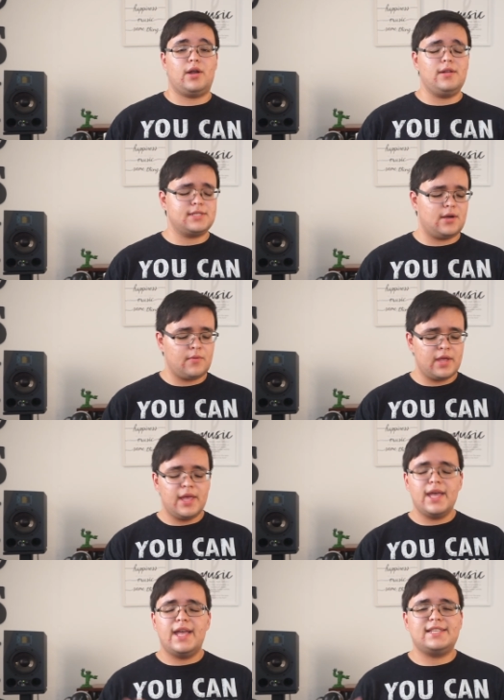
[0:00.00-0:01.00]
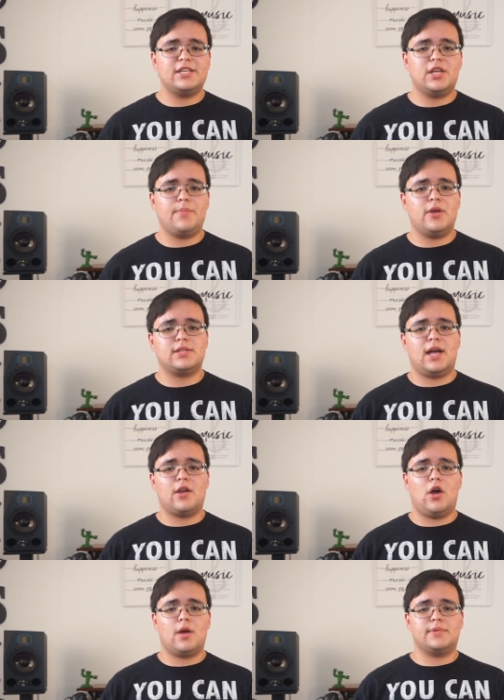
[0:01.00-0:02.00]
Also, it says she appears
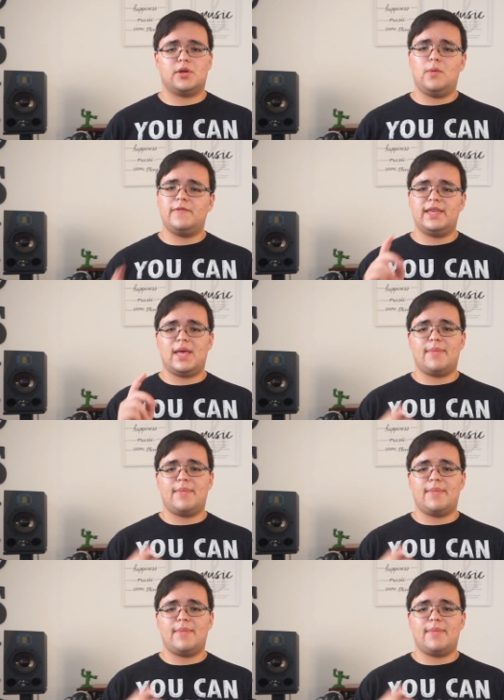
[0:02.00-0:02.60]
unharmed, so hopefully that